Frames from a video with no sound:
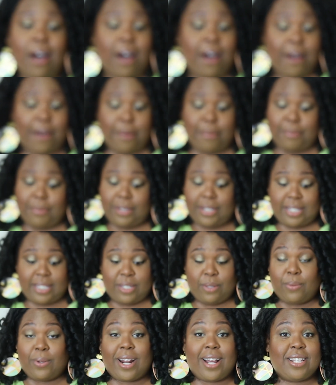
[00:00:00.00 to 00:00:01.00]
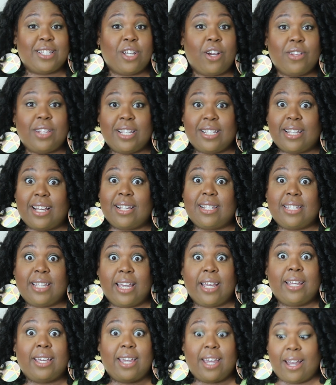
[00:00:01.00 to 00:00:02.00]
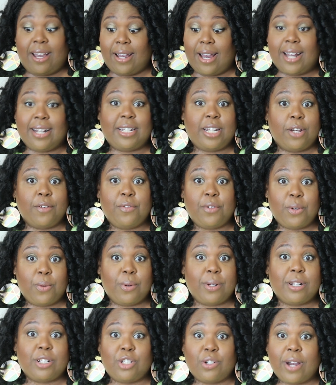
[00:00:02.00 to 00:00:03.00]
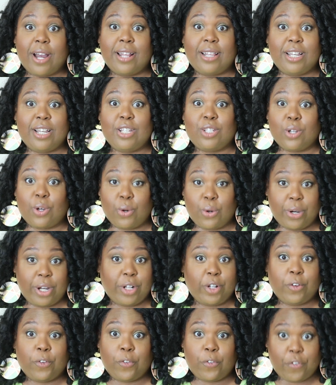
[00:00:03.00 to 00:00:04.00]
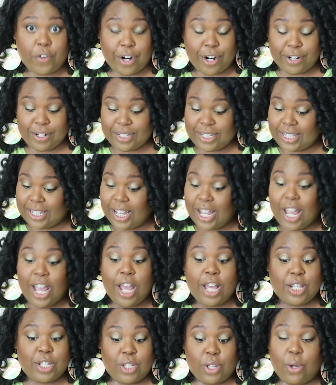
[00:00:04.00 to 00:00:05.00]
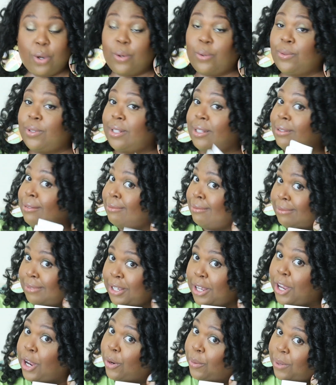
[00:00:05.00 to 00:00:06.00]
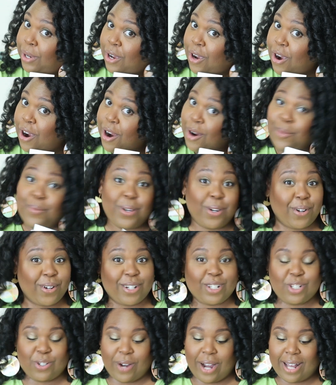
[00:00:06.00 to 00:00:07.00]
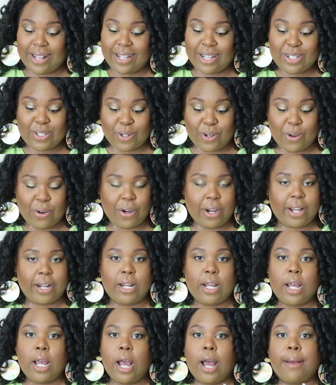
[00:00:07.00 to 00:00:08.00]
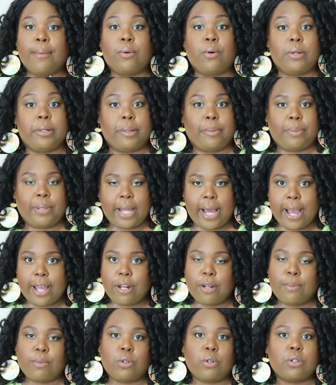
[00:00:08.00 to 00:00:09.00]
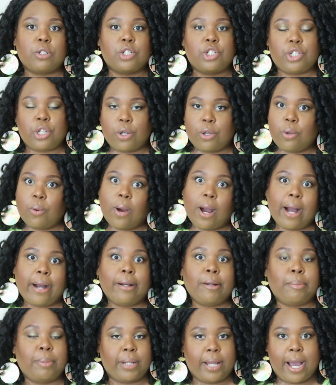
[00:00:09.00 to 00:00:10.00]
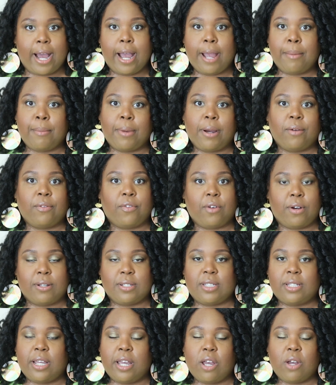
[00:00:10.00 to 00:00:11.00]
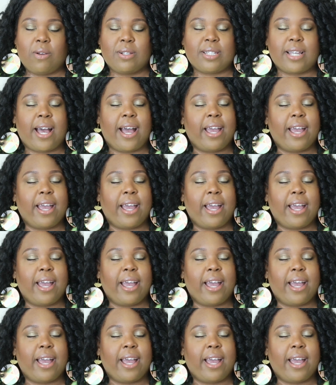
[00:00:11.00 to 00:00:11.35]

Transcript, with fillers: Listen, when I saw these, I said, yeah, I definitely want to try these on first. So here we are. We're going to try these on. I'm going to apply them. I'm going to show you how I apply my false nails.